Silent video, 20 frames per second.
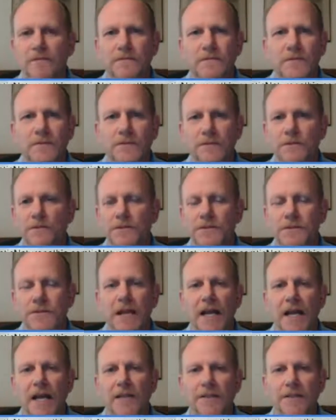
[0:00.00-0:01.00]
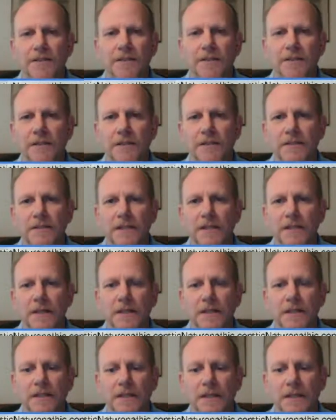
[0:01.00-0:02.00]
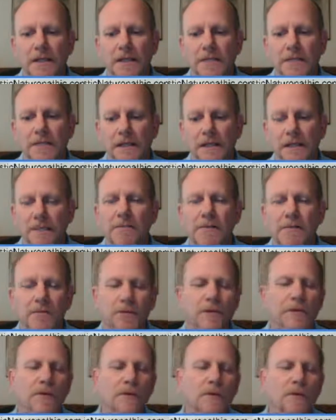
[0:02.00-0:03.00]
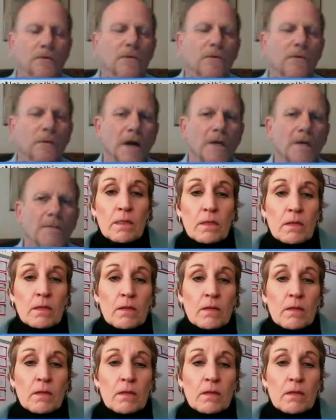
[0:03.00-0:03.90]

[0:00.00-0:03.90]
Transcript: physical challenge that that can be pretty overwhelming?